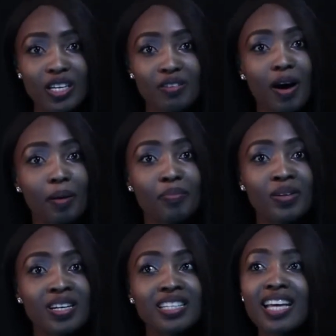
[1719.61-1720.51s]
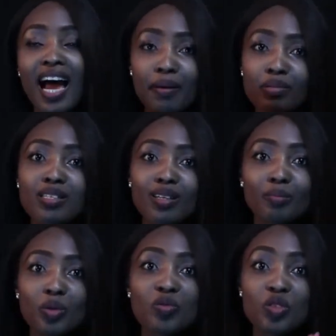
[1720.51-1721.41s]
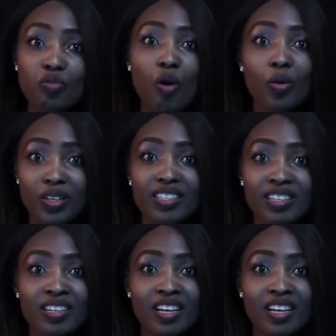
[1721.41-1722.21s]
give up, time still moves forward.